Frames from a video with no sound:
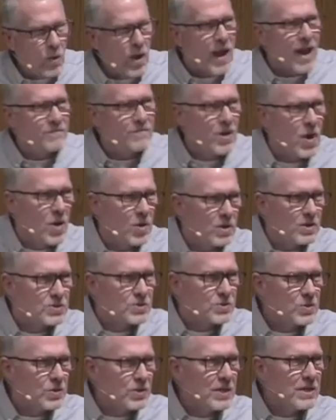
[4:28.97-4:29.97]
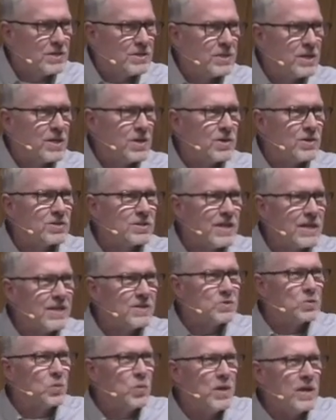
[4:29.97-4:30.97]
I've noticed through these years
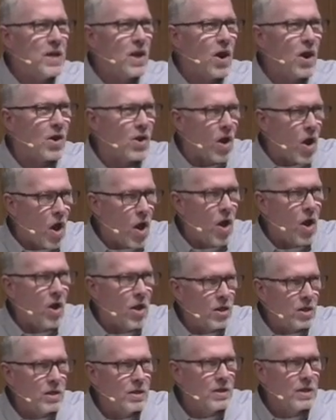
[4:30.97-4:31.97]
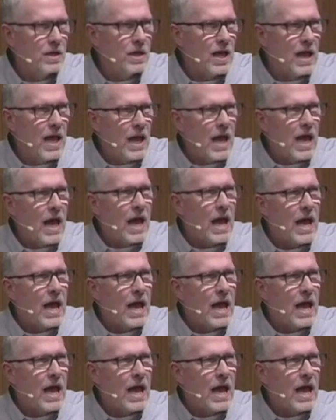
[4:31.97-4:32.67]
is we are all a